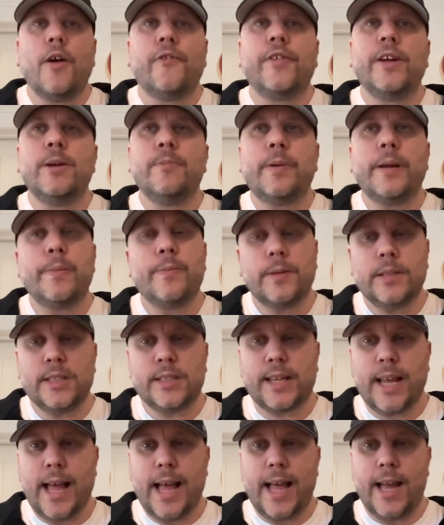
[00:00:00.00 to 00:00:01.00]
I think people
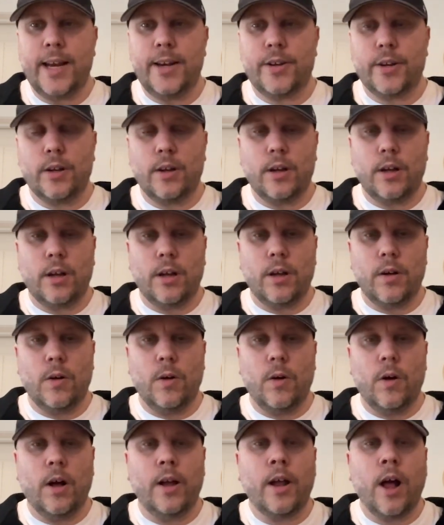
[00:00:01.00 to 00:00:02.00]
are scared or
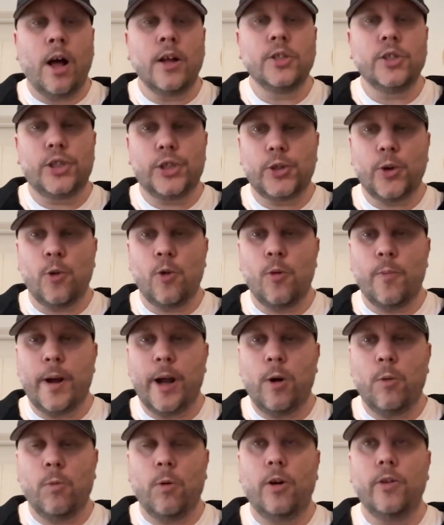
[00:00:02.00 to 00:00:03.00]
are unsure
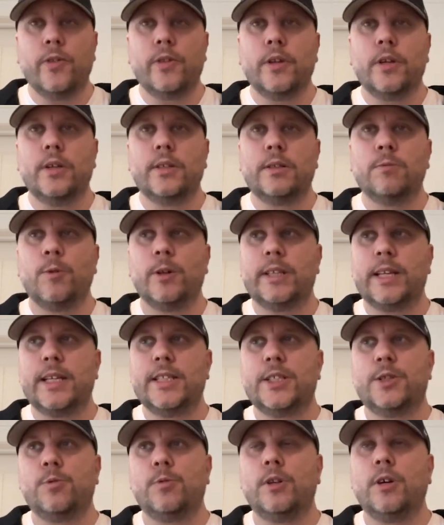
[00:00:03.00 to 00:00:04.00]
about what the what
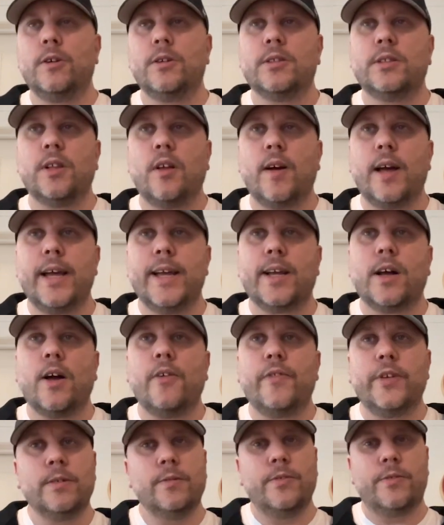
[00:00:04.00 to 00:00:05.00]
digital looks like.
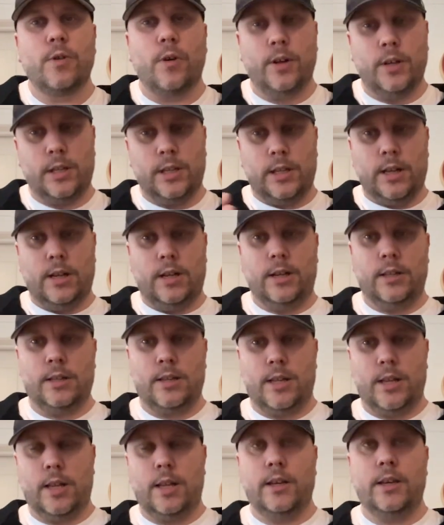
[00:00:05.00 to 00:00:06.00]
I think we've got uh,
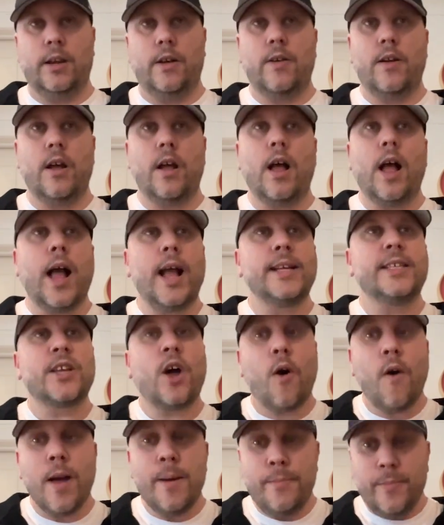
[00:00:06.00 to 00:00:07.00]
you know, a
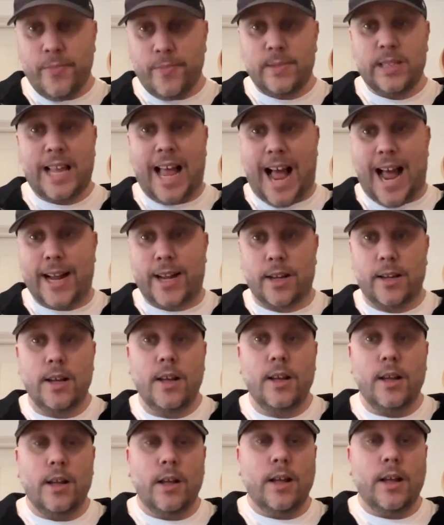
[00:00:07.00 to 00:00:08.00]
time lag,
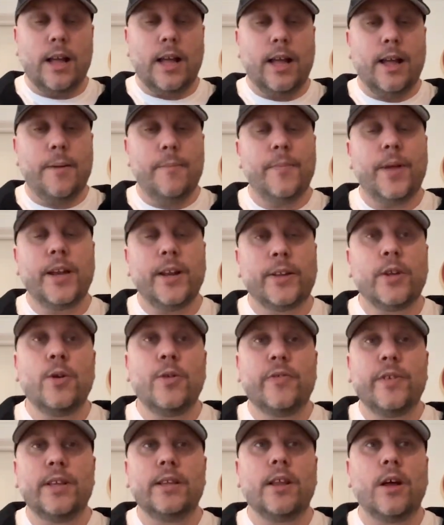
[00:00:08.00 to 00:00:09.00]
um, and I do
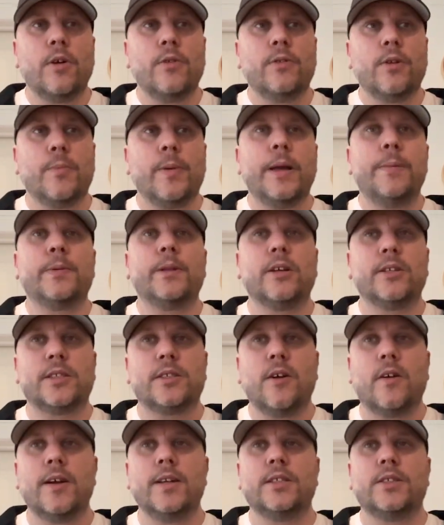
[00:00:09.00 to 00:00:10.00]
think though that people are
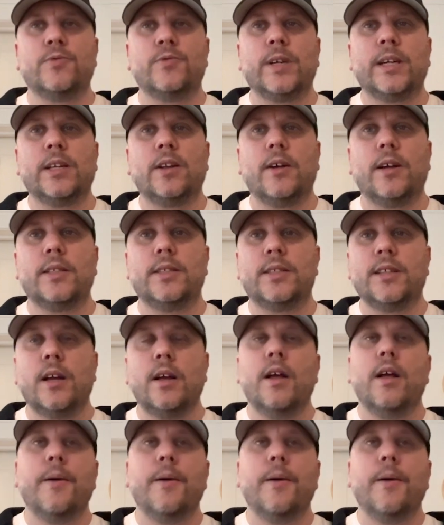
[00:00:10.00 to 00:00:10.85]
starting to realise.